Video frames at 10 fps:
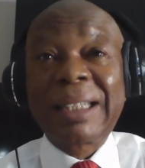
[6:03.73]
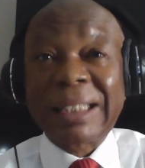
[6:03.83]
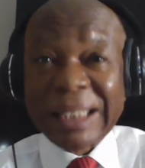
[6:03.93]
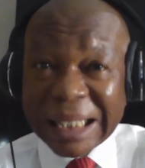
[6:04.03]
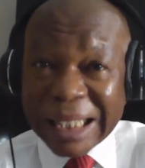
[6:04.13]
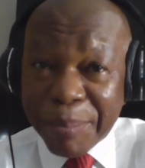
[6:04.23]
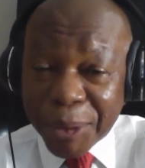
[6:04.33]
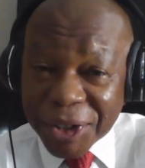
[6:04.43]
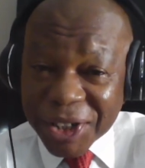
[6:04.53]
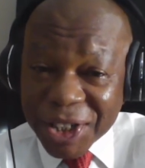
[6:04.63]
started
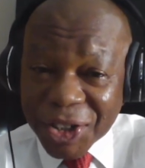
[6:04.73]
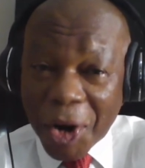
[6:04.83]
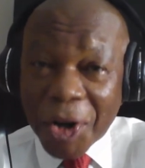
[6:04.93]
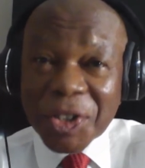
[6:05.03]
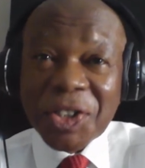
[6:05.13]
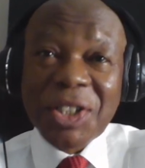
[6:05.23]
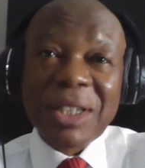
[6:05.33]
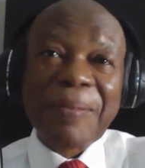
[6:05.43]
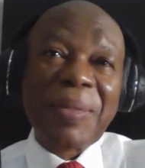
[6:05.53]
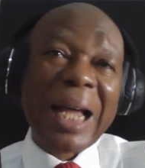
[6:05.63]
producing songs,
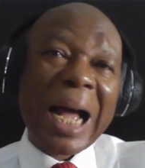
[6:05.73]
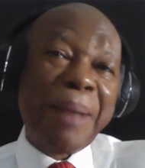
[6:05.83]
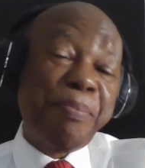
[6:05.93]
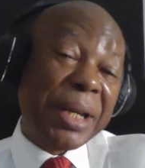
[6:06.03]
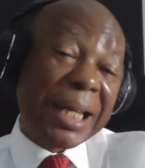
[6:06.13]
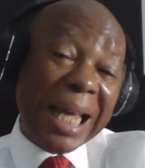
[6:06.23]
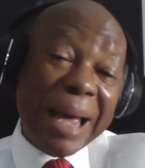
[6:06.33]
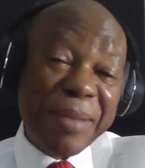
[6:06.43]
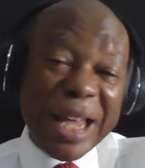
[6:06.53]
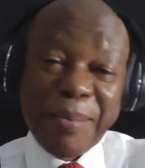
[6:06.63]
and
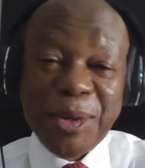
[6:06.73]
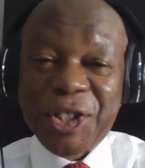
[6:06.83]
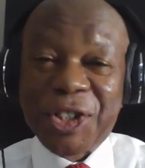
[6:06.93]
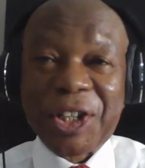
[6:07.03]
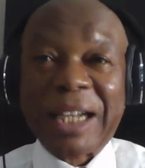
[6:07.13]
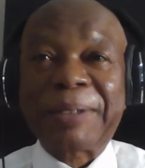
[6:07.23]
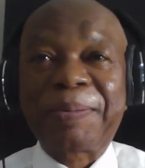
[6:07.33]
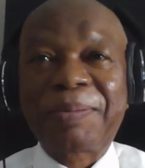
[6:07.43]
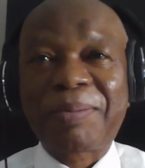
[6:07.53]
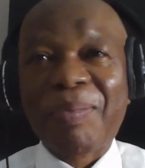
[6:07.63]
became a musician
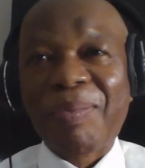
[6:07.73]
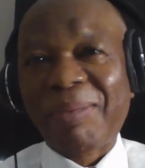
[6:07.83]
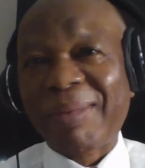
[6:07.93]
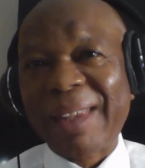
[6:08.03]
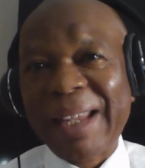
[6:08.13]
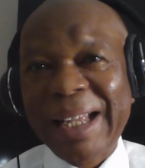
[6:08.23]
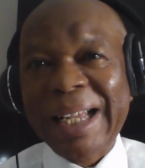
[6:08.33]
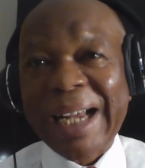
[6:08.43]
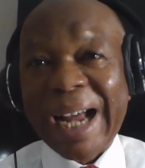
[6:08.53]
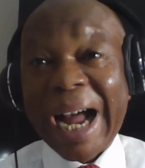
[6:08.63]

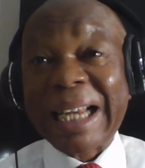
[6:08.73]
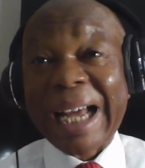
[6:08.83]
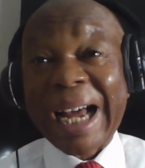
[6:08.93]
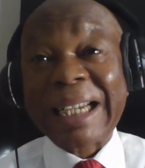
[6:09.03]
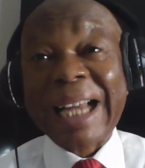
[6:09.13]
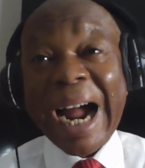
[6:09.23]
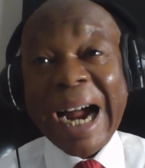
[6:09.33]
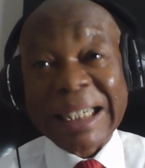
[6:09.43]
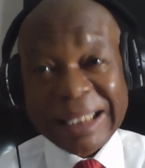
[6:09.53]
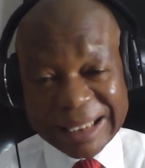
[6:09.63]
and an
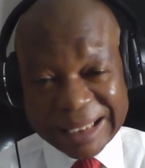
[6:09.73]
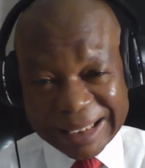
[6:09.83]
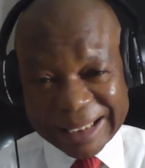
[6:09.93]
artist.